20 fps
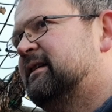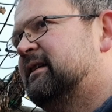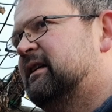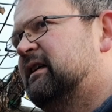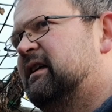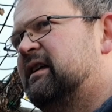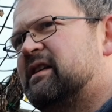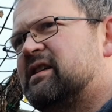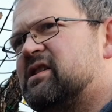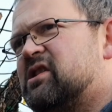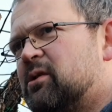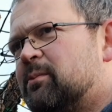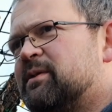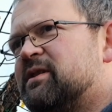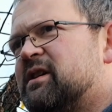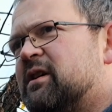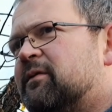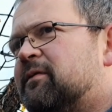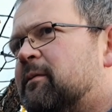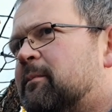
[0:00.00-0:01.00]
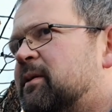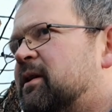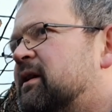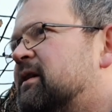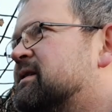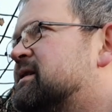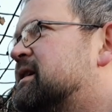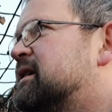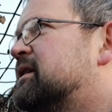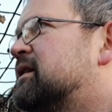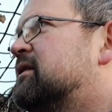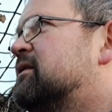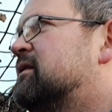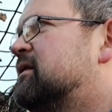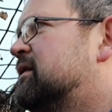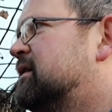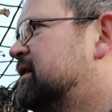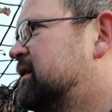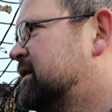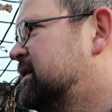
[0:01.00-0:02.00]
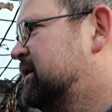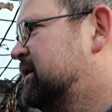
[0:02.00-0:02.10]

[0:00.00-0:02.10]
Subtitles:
I need to stop myself from planting, don't I?